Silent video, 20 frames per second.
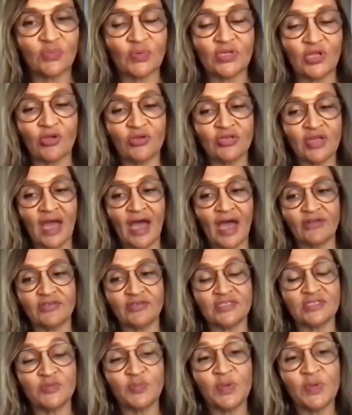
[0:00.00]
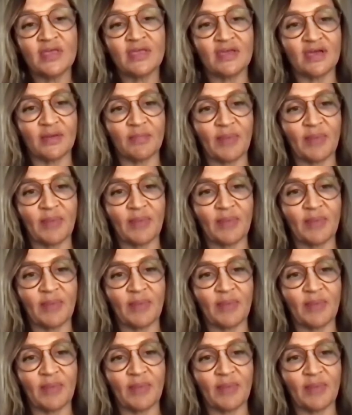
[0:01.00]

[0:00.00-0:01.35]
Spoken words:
We don't know how to speak